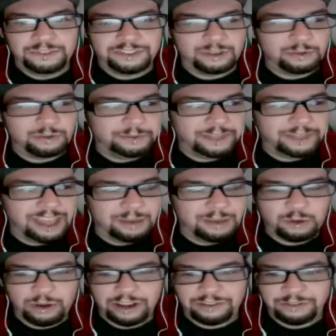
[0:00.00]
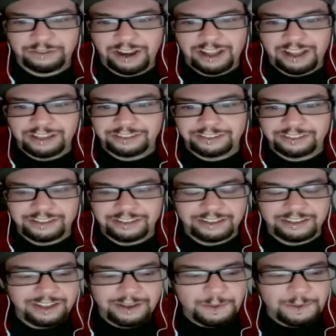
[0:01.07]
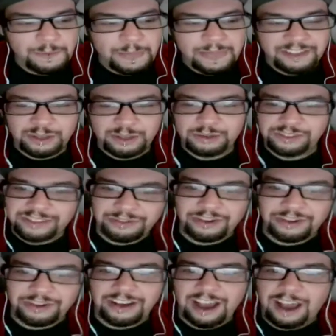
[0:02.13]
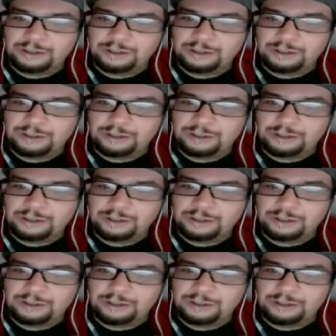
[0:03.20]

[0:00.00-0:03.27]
So we became quick friends, and so it was different.